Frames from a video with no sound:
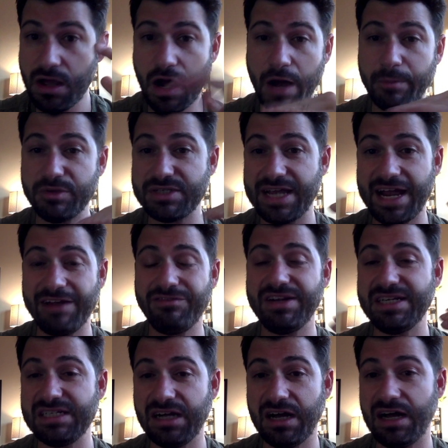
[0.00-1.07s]
Almost every
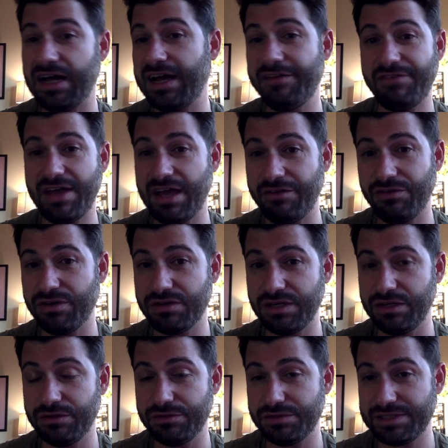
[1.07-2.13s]
DAW I've ever
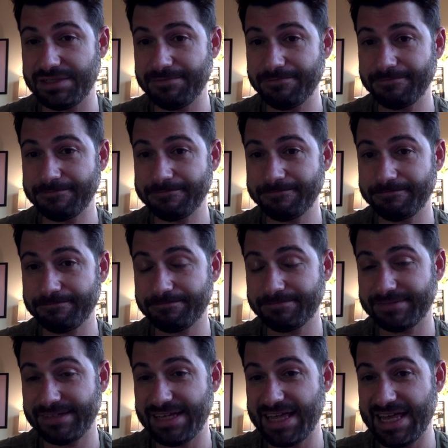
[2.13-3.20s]
used
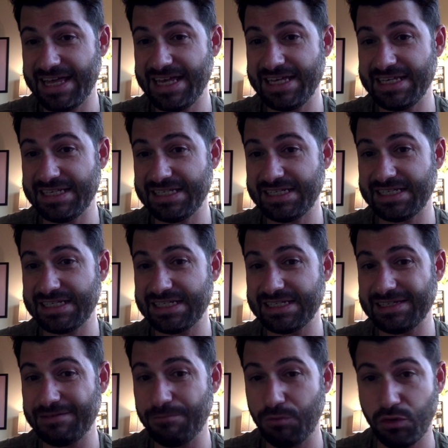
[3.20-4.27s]
is
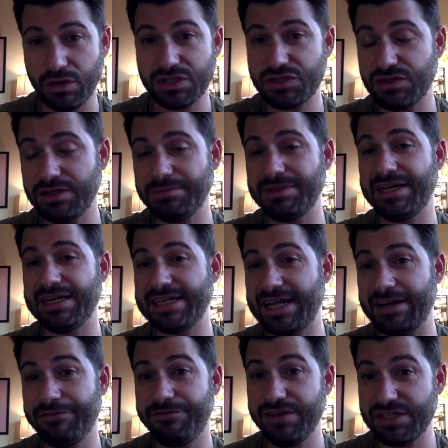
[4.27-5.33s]
more streamlined and
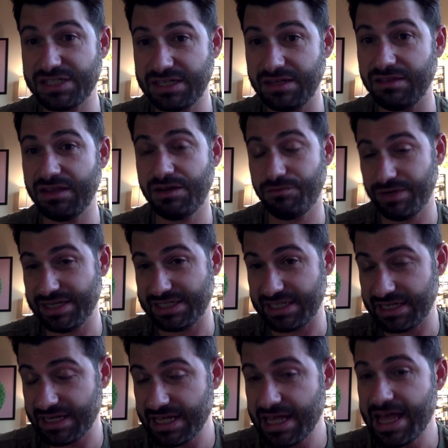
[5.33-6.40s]
efficient than Reason.